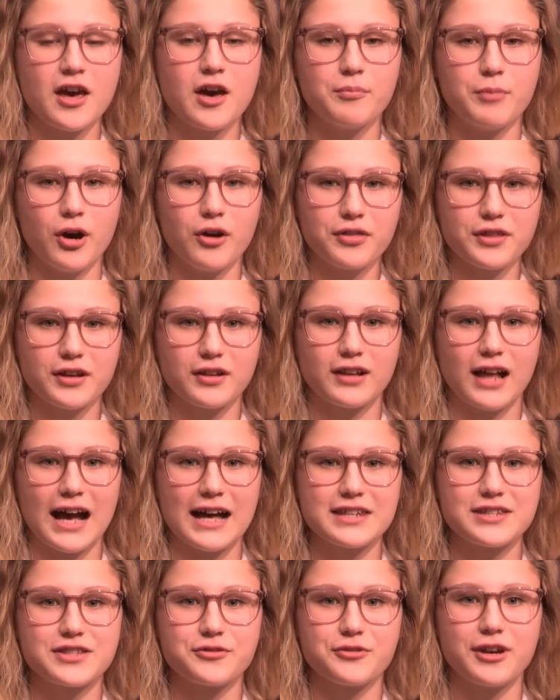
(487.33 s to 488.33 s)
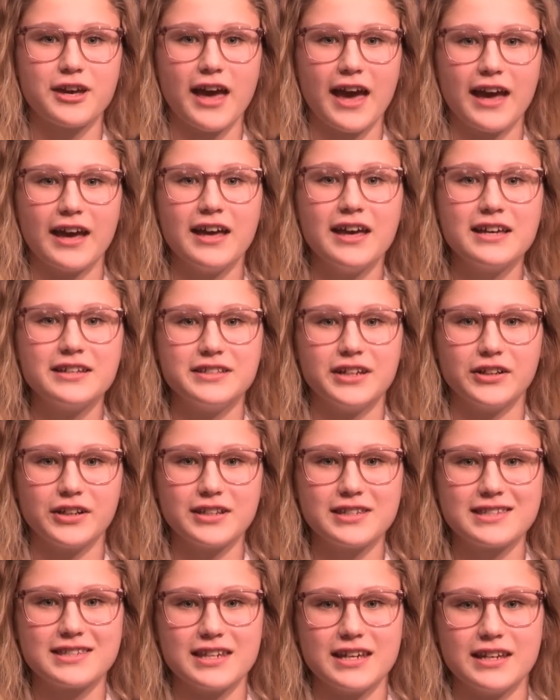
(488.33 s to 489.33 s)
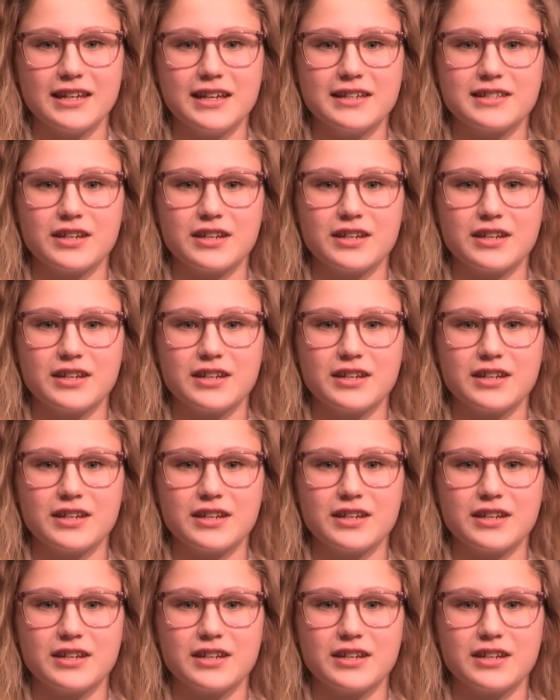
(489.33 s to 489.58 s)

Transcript: Both in Class 3A, Dylan Steen is